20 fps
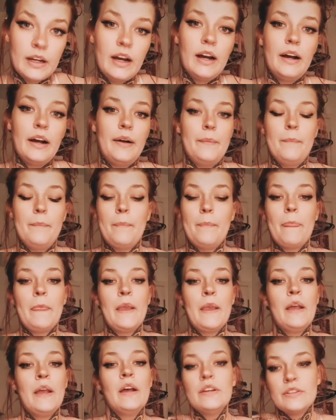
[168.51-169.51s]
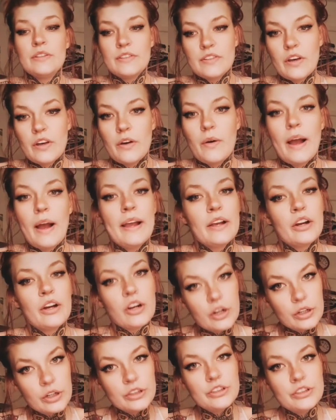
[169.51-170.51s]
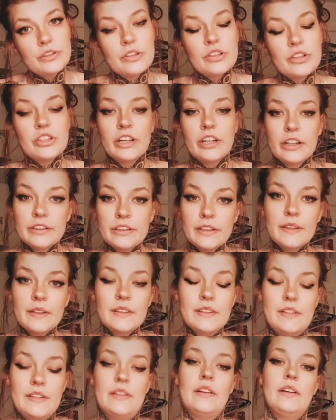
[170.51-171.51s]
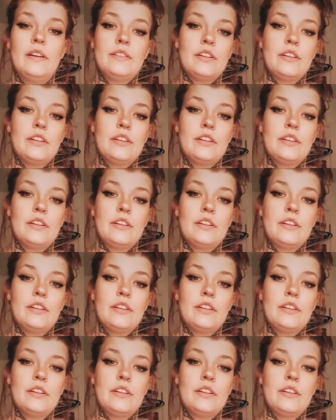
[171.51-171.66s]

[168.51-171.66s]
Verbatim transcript: Um, so I encourage you to share this